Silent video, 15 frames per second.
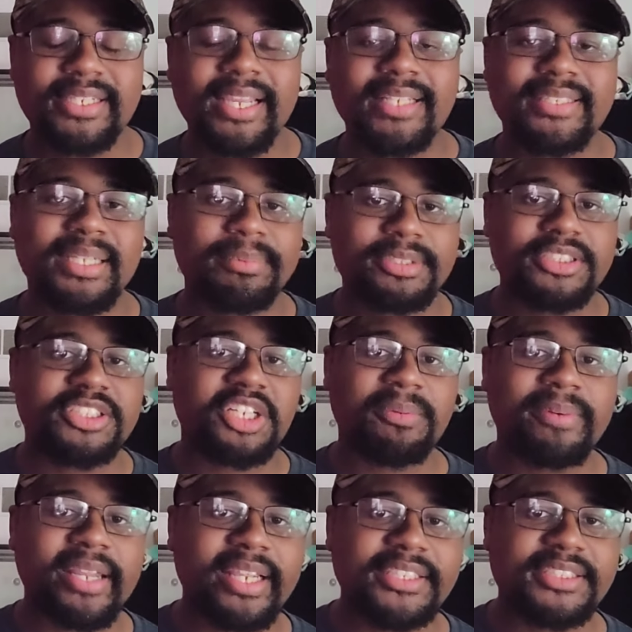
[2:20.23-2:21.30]
So yeah, temperature
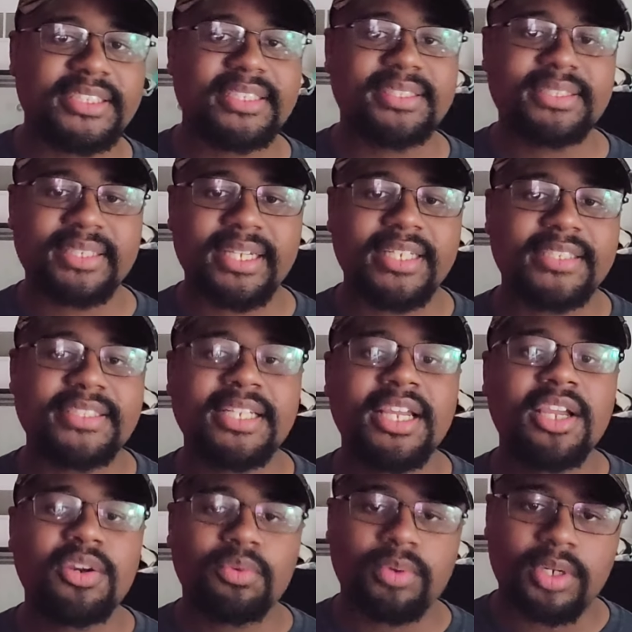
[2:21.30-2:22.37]
determination does
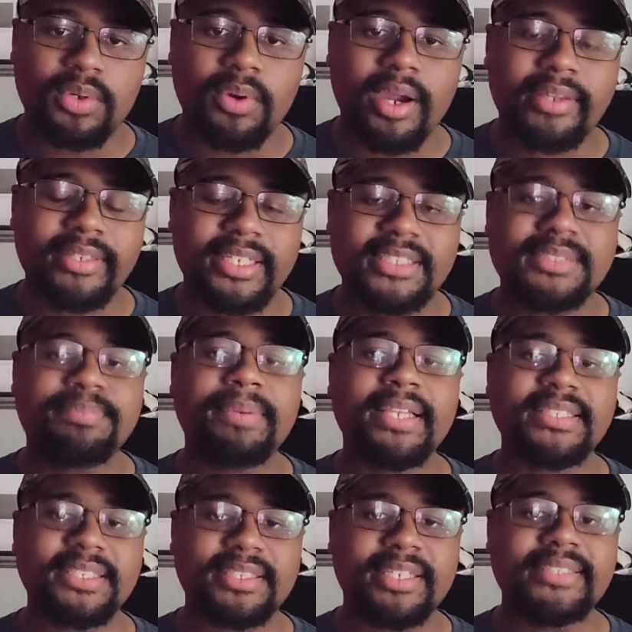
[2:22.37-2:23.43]

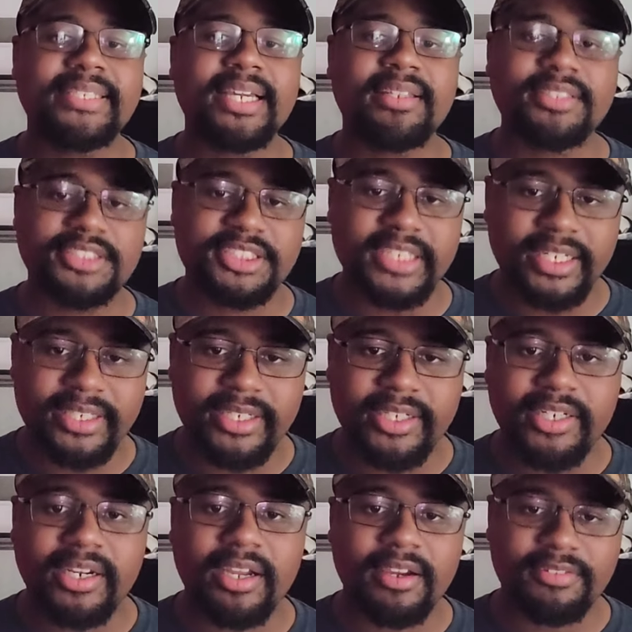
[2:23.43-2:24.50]
basically tell the
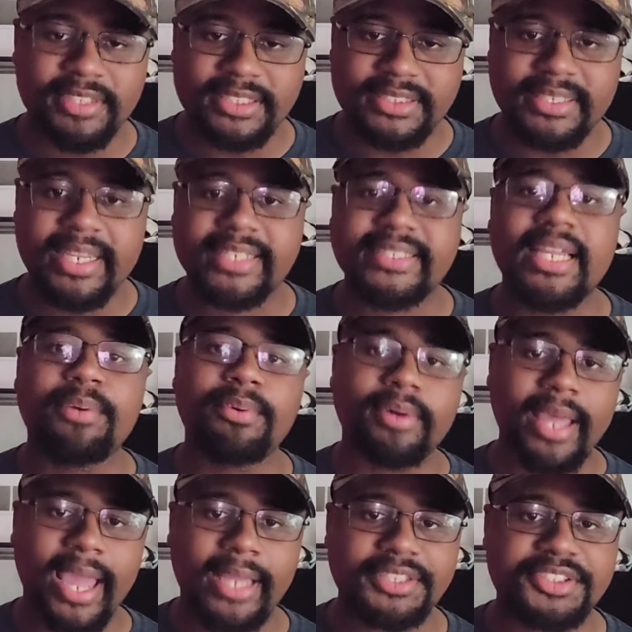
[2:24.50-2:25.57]
gender of the snakes that will
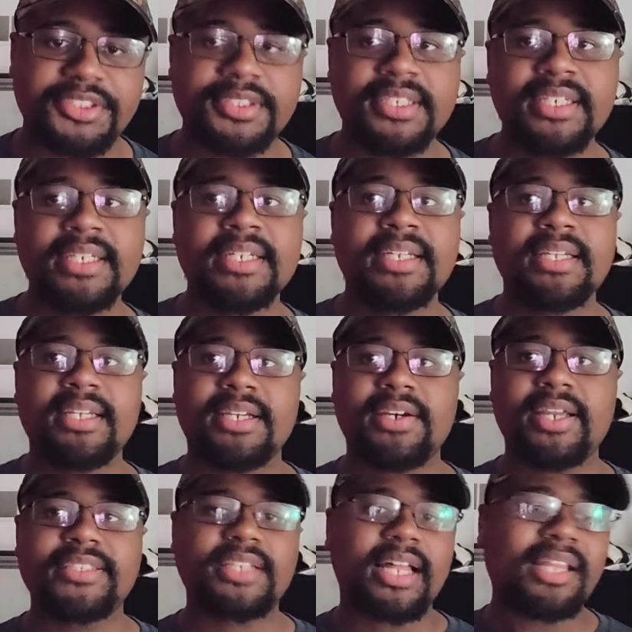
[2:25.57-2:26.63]
hatch.
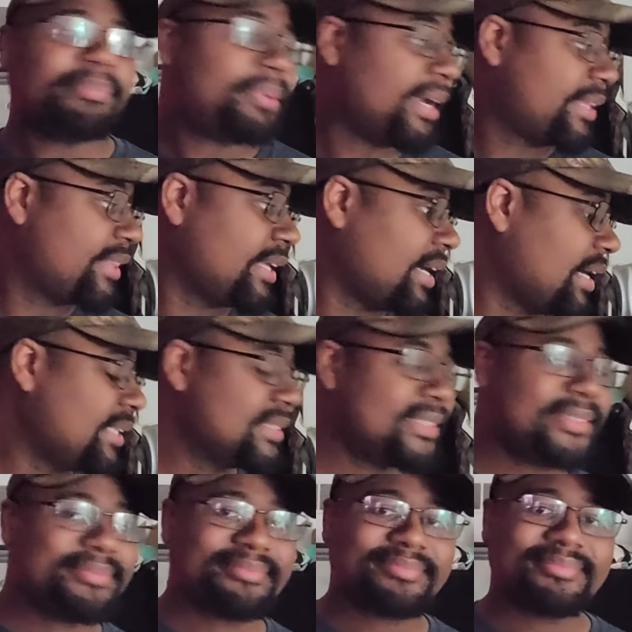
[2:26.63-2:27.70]
Alright, so olive pythons
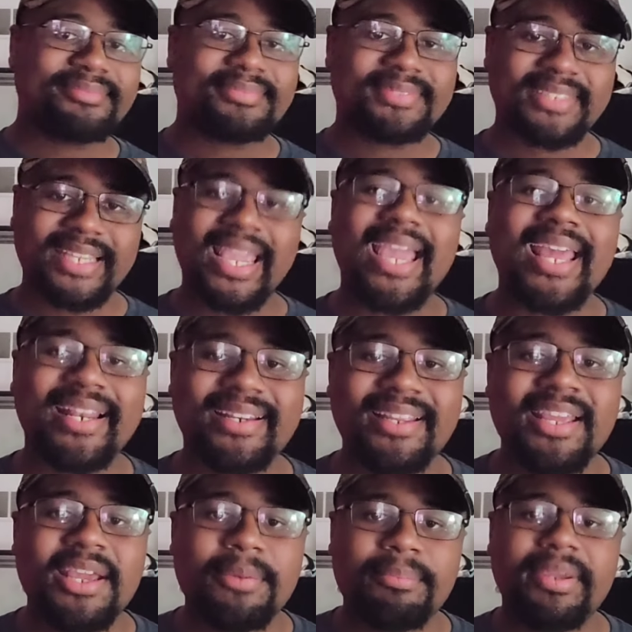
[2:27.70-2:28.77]
can
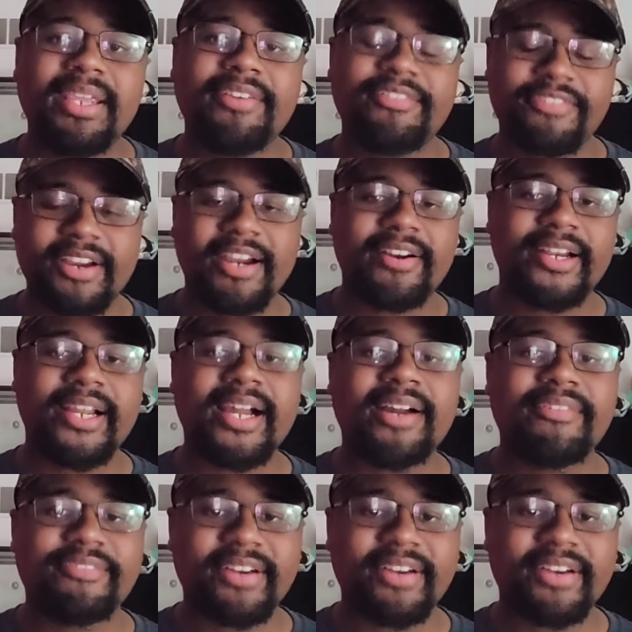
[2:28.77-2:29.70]
be very